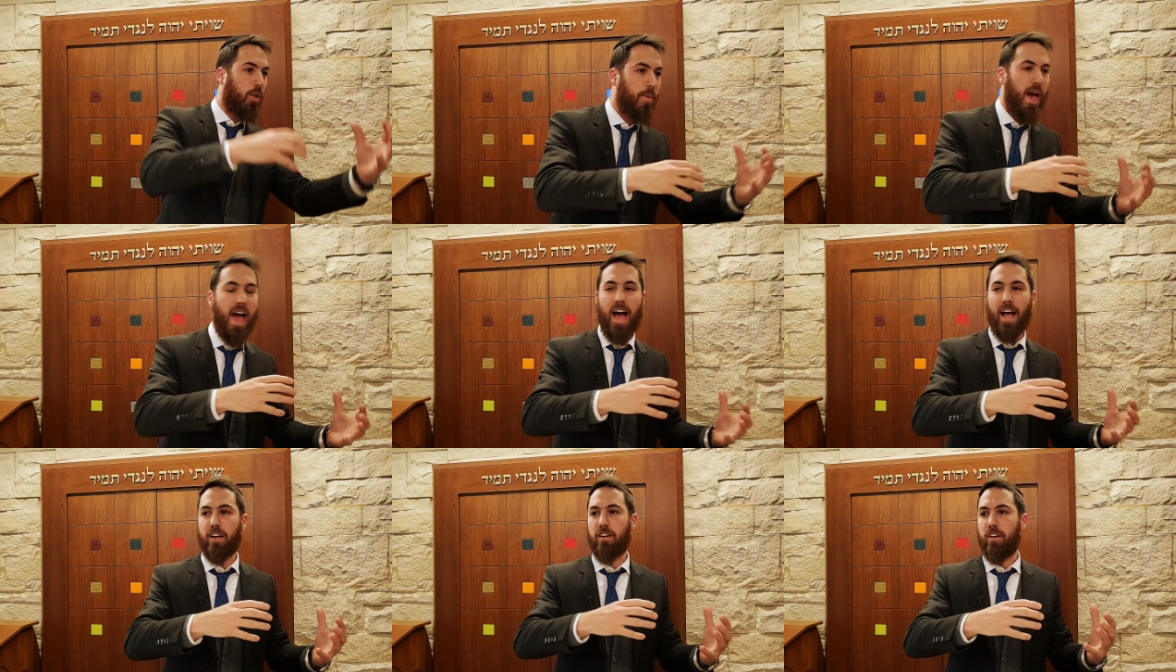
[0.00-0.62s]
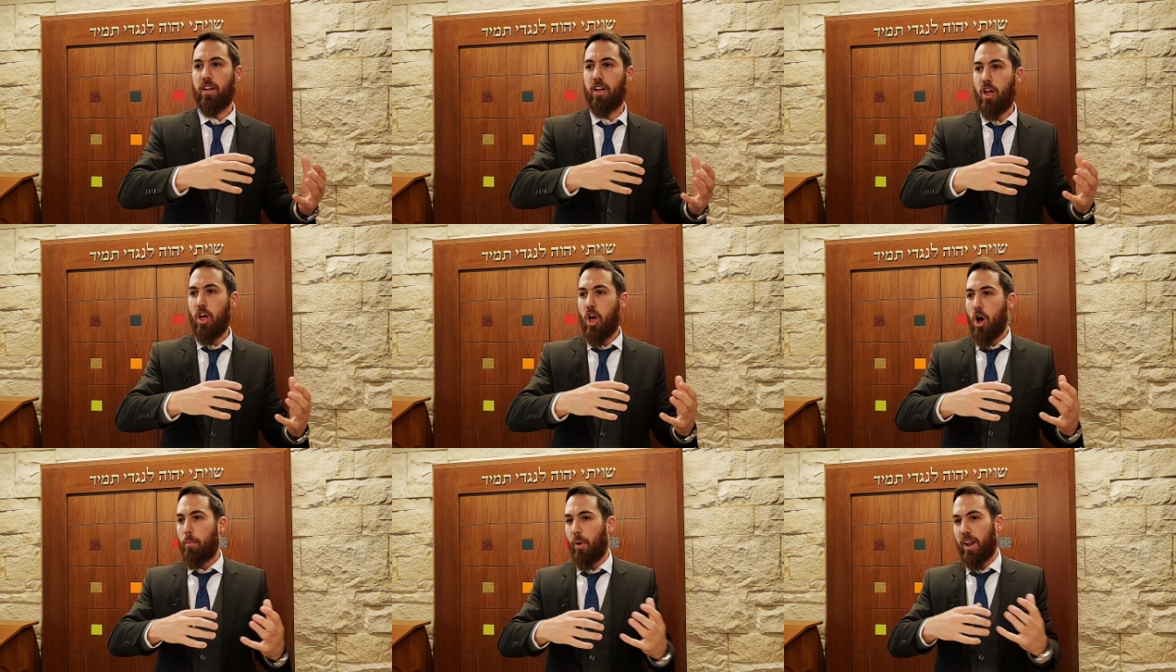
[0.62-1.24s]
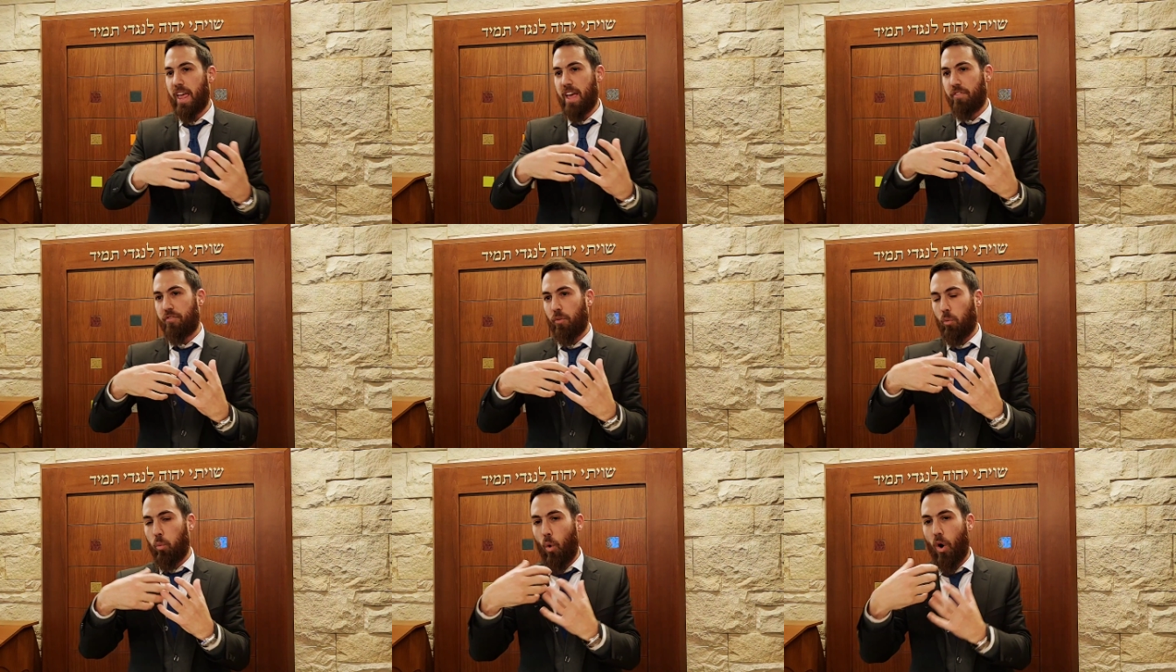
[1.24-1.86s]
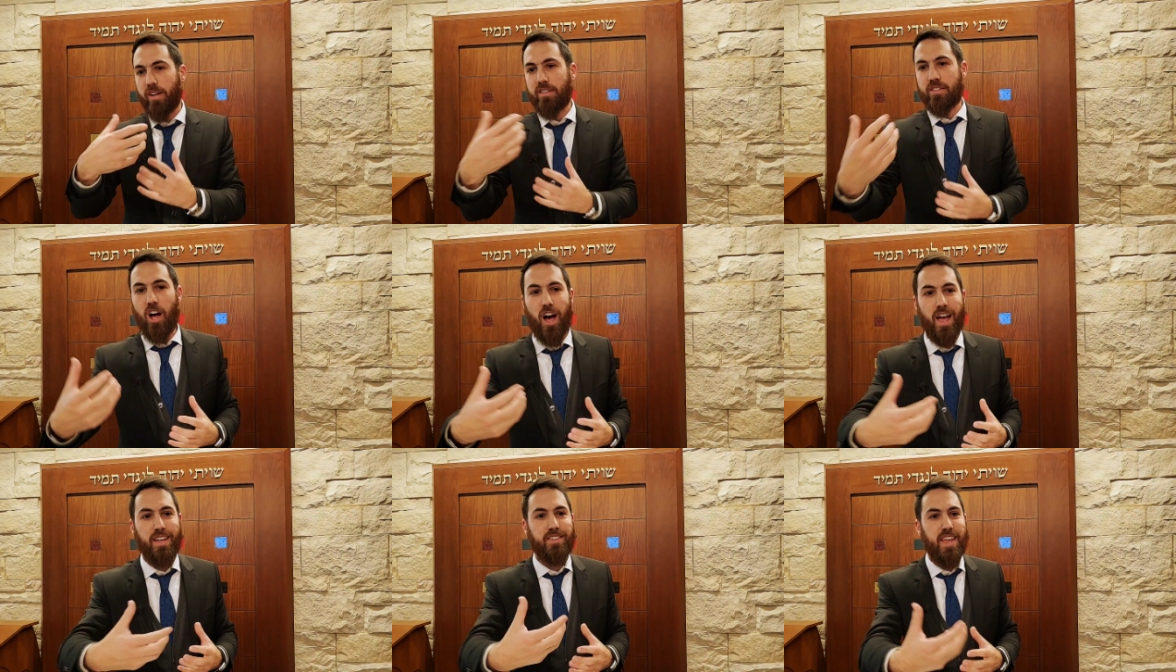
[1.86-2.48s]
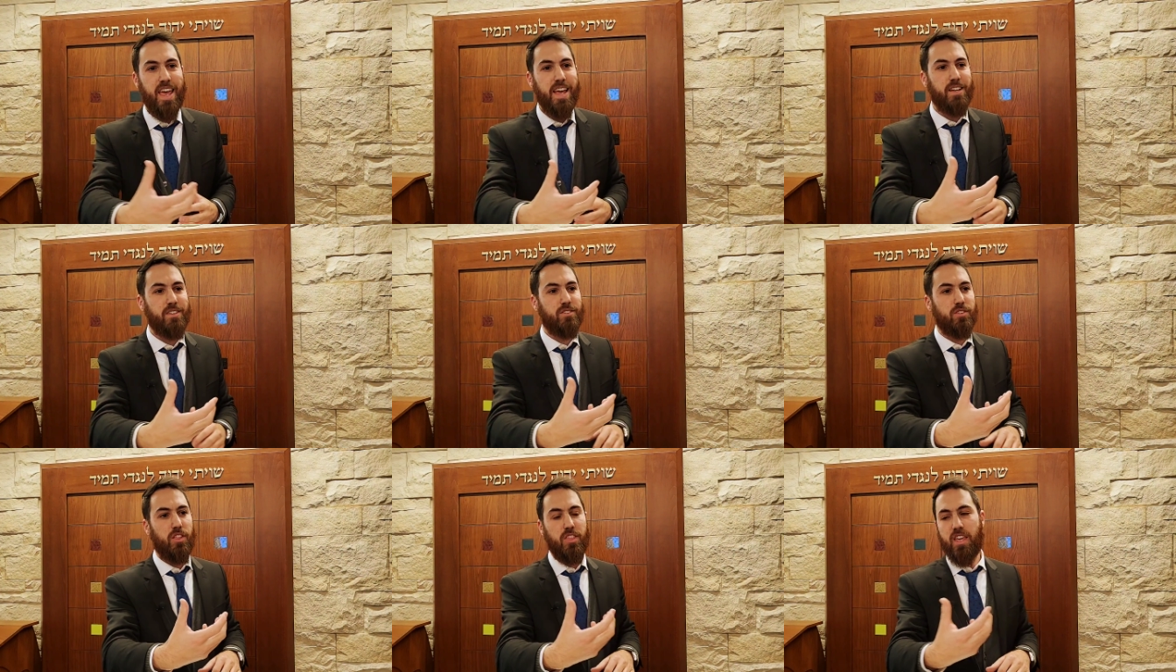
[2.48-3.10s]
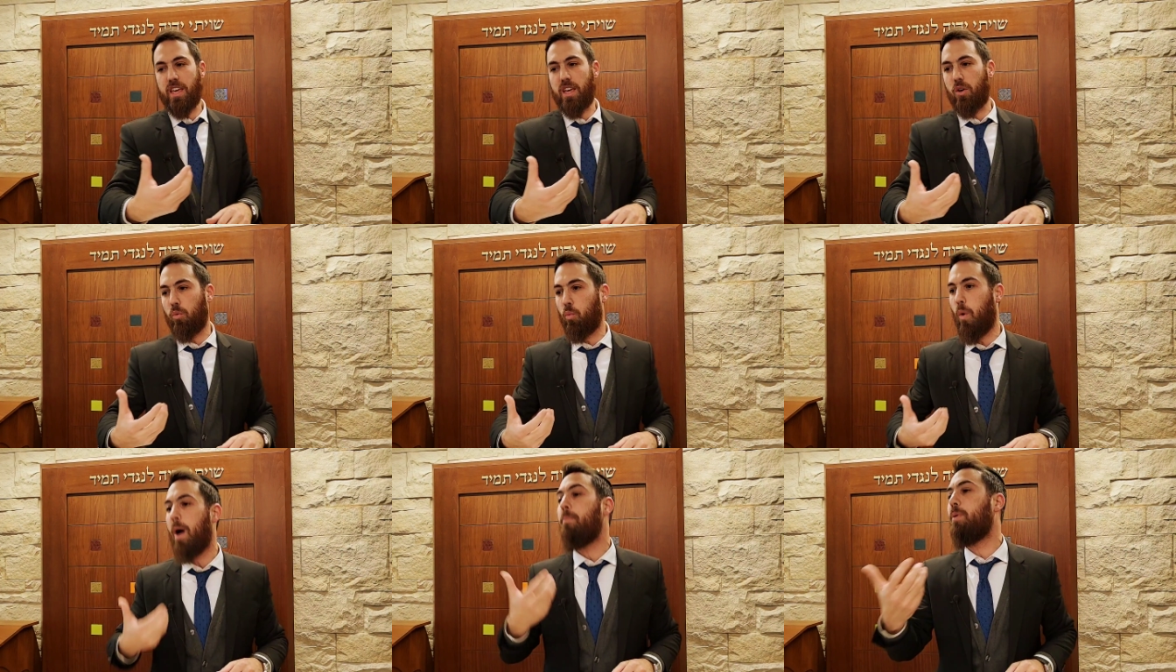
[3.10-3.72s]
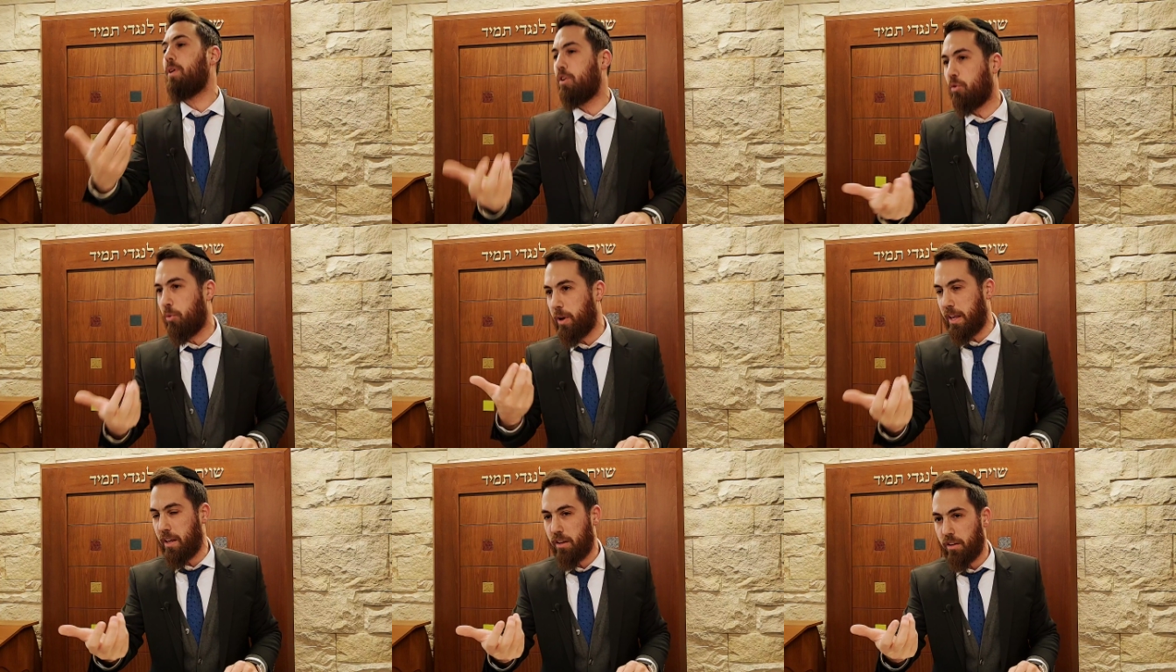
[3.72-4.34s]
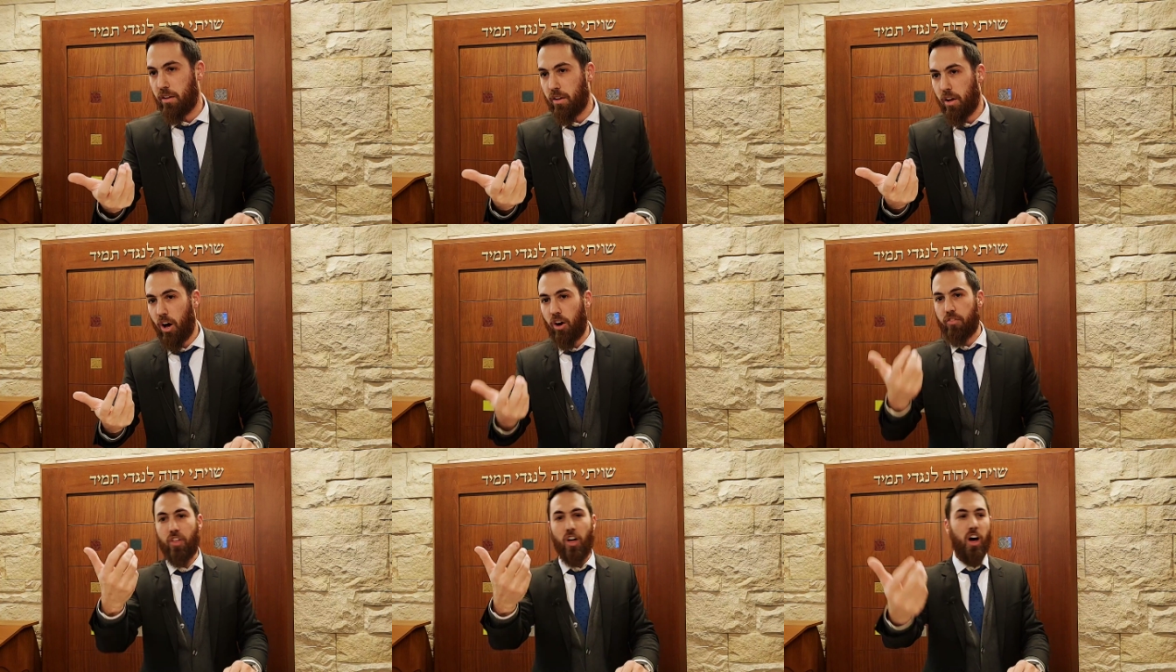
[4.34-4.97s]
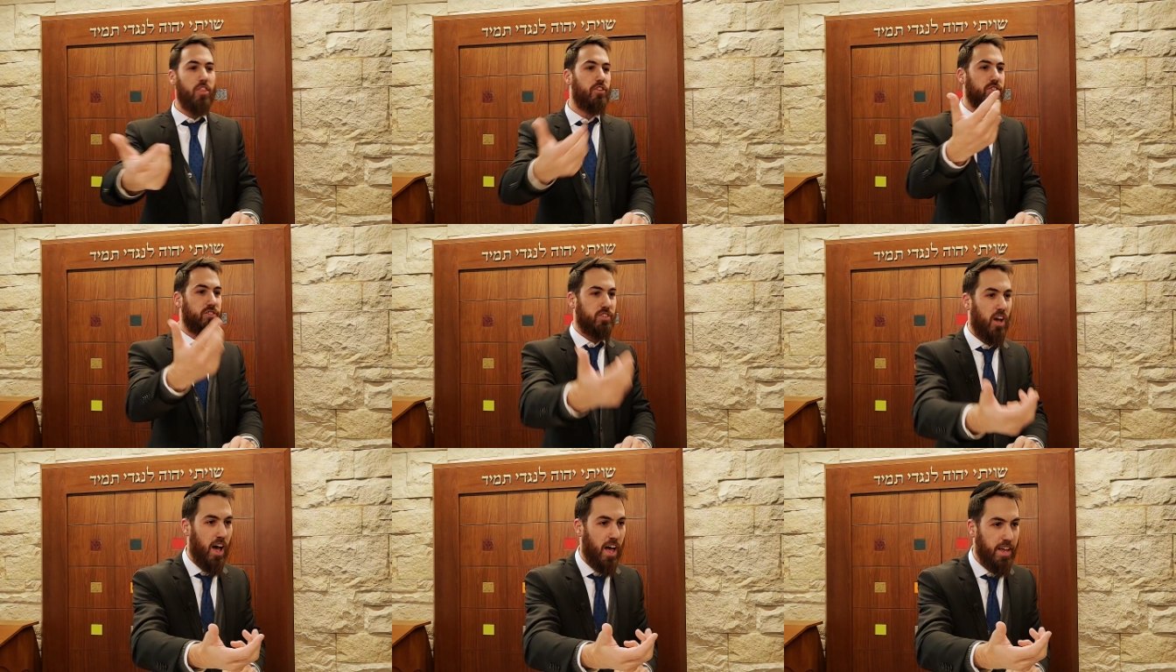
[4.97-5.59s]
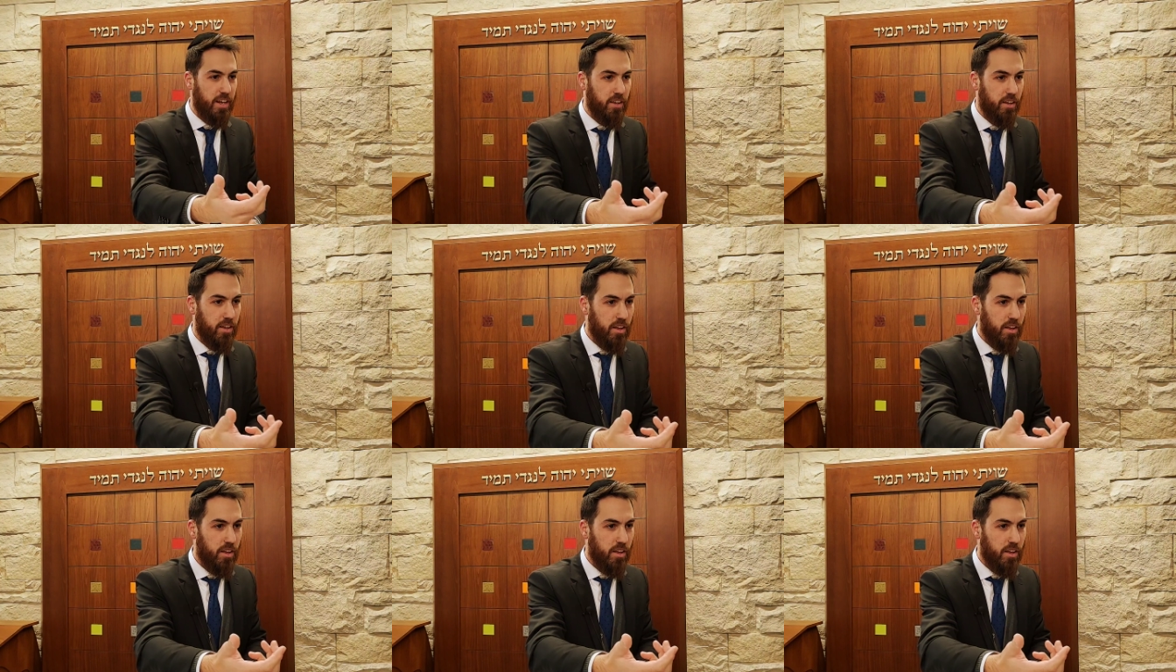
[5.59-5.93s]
back. But if one side takes the weaponry of the other side,